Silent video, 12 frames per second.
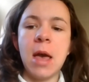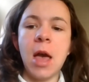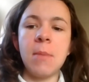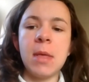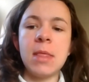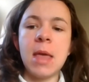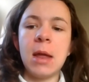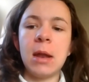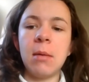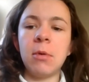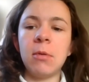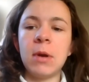And
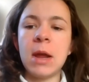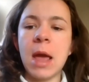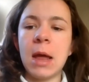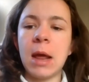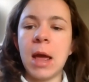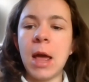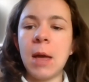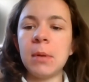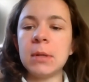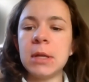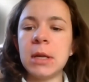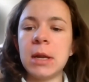then Marie-Anne
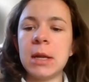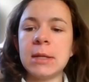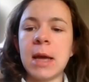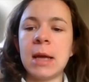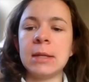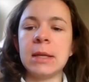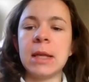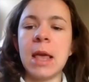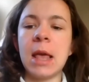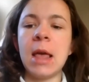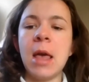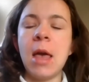Hamilton is
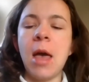asking